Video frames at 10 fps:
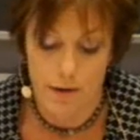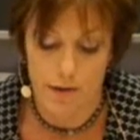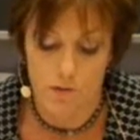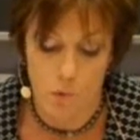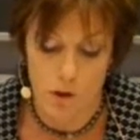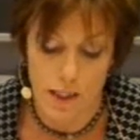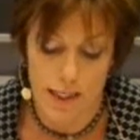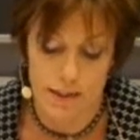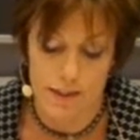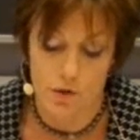is more
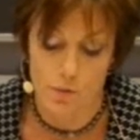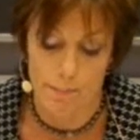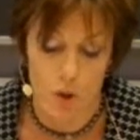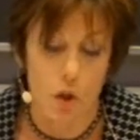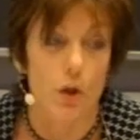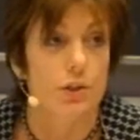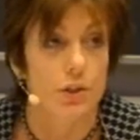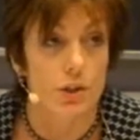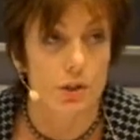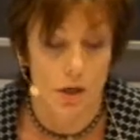likely to
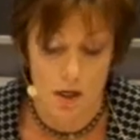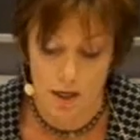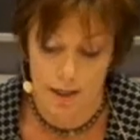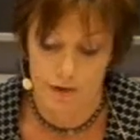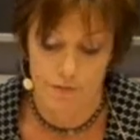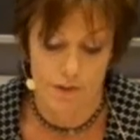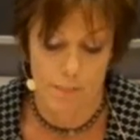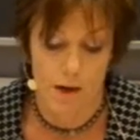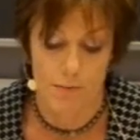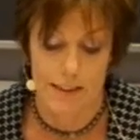emerge if the
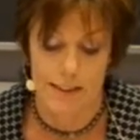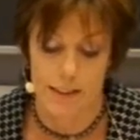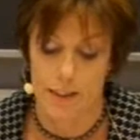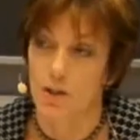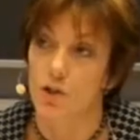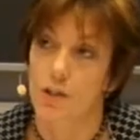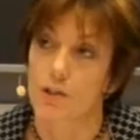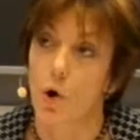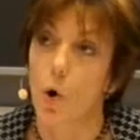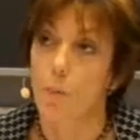public discussion
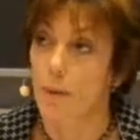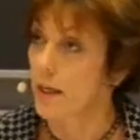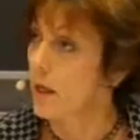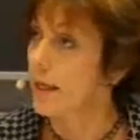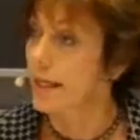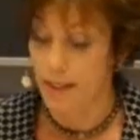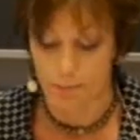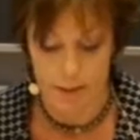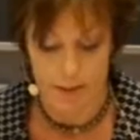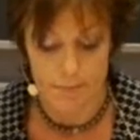is open and
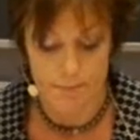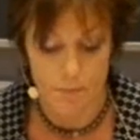uninhibited.